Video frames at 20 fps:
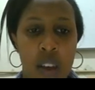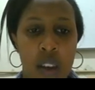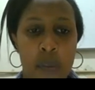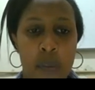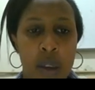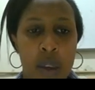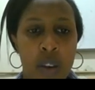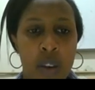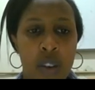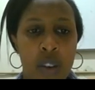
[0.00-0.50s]

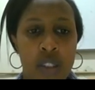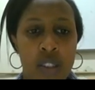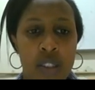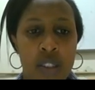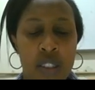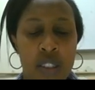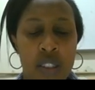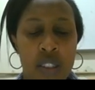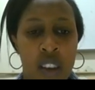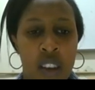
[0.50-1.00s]
because
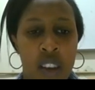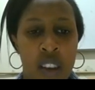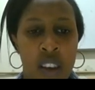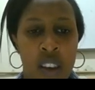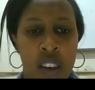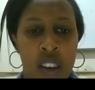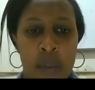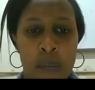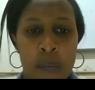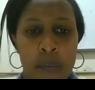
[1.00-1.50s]

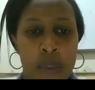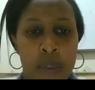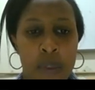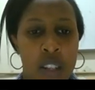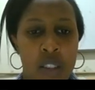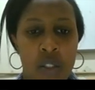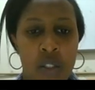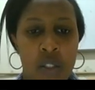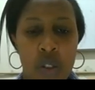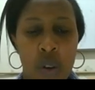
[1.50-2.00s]

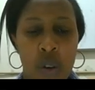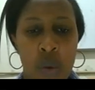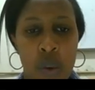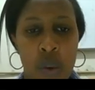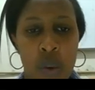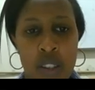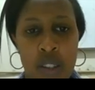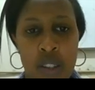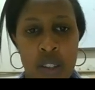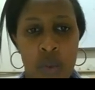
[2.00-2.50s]
it's not
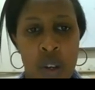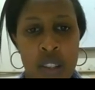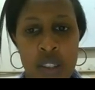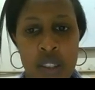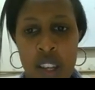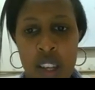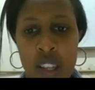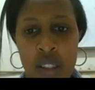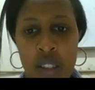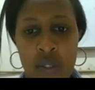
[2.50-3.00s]
always one
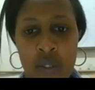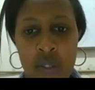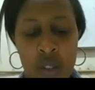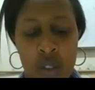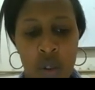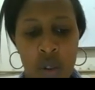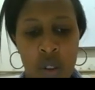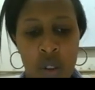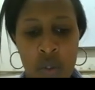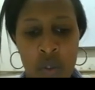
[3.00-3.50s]
size fits
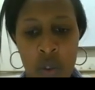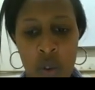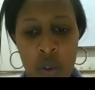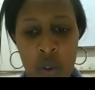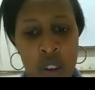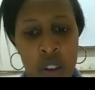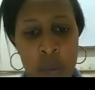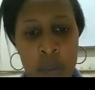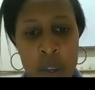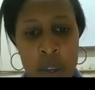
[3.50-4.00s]
all for
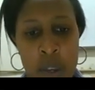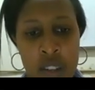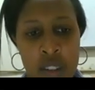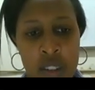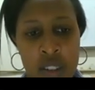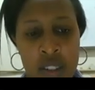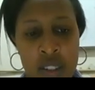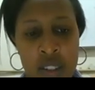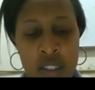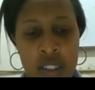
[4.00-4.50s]
all the
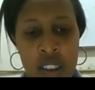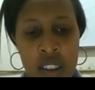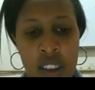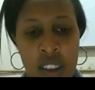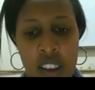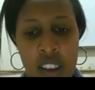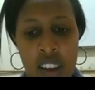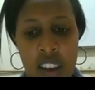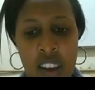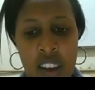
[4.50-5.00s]
patients.
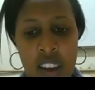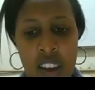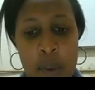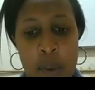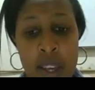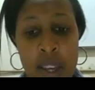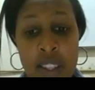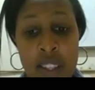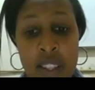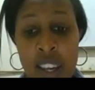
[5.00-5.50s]

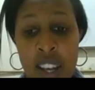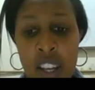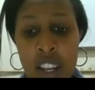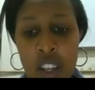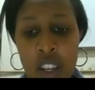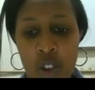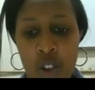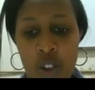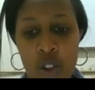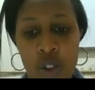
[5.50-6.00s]
Ideally,
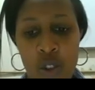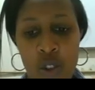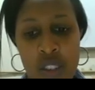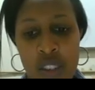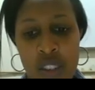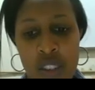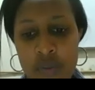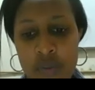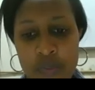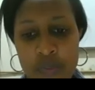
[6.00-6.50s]
you should
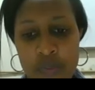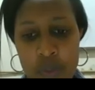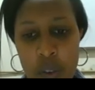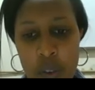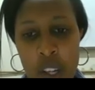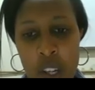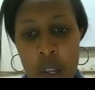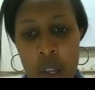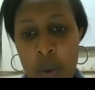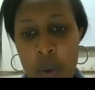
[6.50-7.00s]

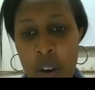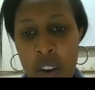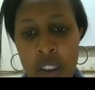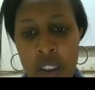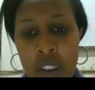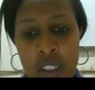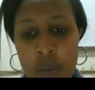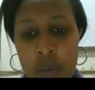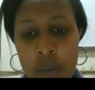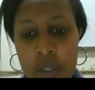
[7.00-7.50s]

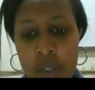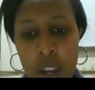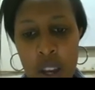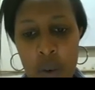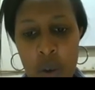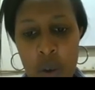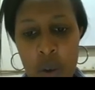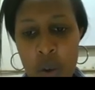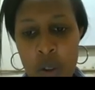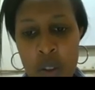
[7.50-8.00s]
liberate them, take
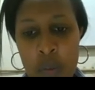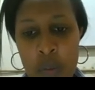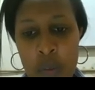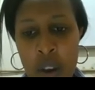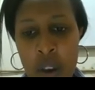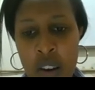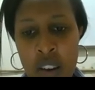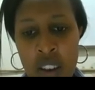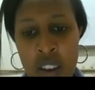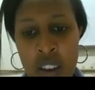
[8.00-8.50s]
away all the
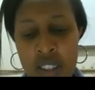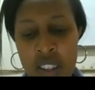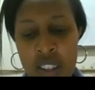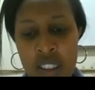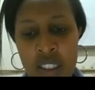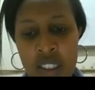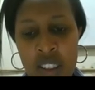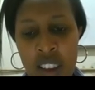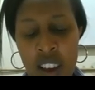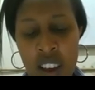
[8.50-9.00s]
barriers
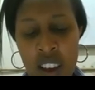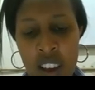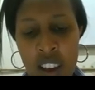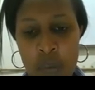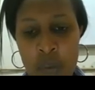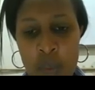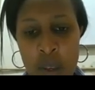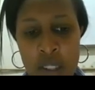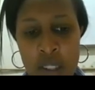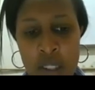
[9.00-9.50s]
that they
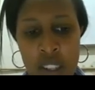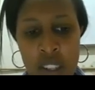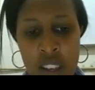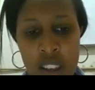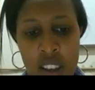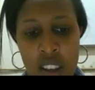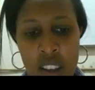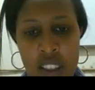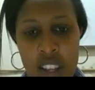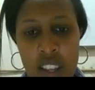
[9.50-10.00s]
have, but
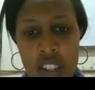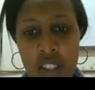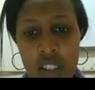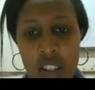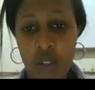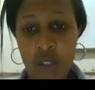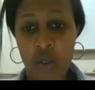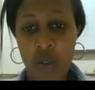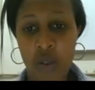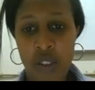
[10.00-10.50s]
that's
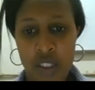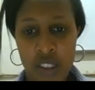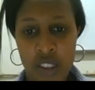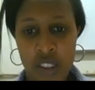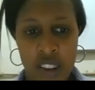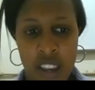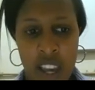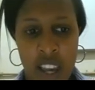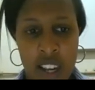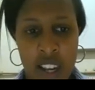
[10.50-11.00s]
not always a
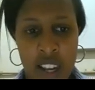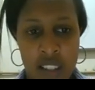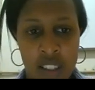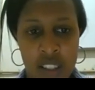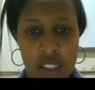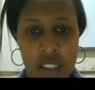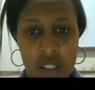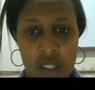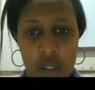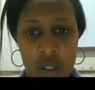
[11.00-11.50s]
reality.
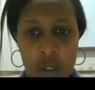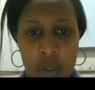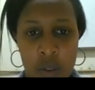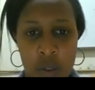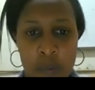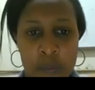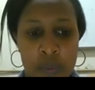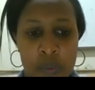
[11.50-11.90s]
So